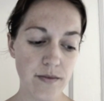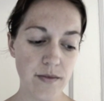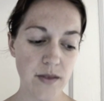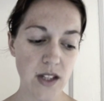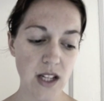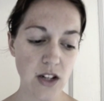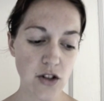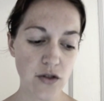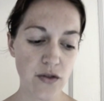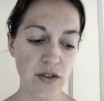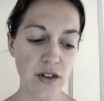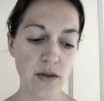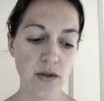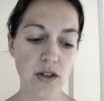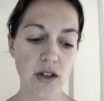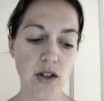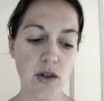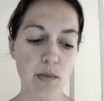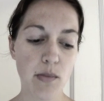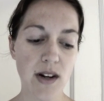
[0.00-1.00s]

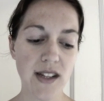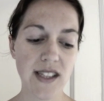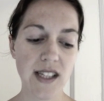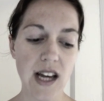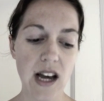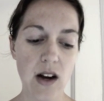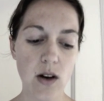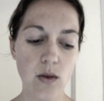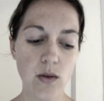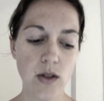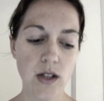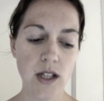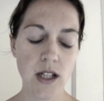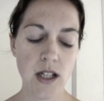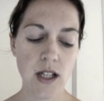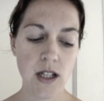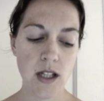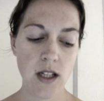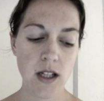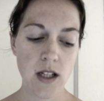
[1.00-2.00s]
centrifuged to press out,
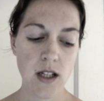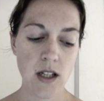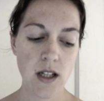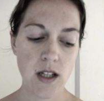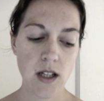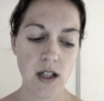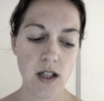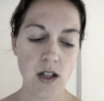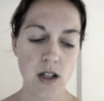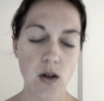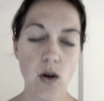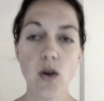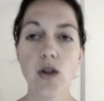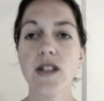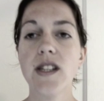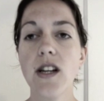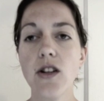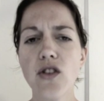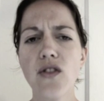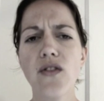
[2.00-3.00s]
or
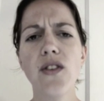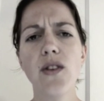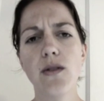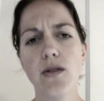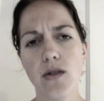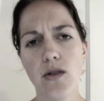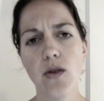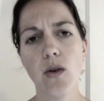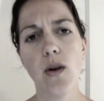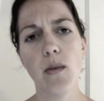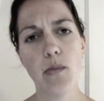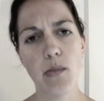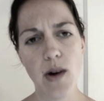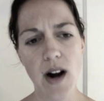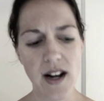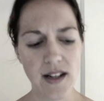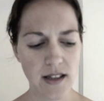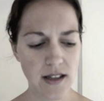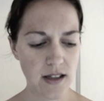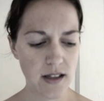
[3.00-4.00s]
centrifuged or
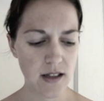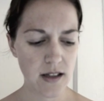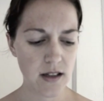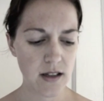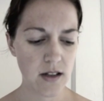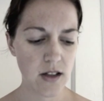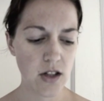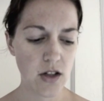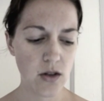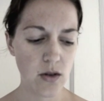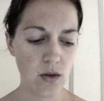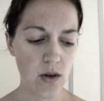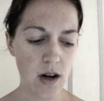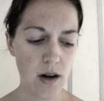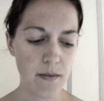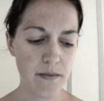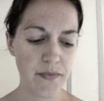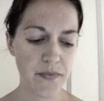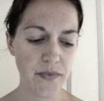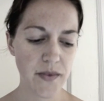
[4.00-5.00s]
pressed to
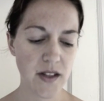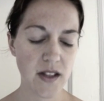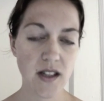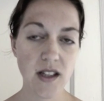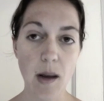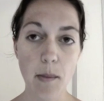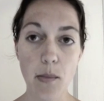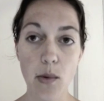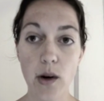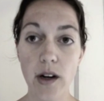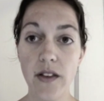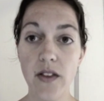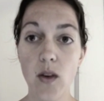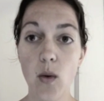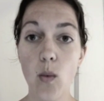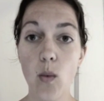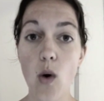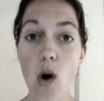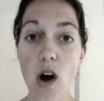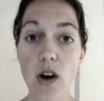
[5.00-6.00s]
separate
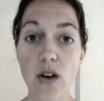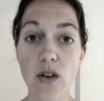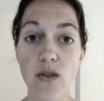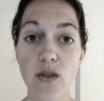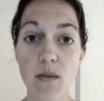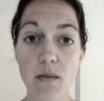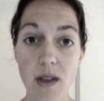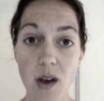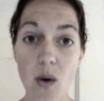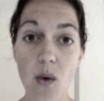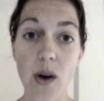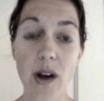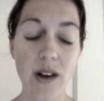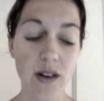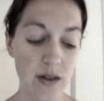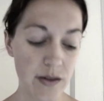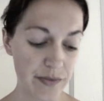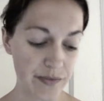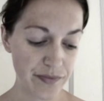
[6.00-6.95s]
the water from the oil.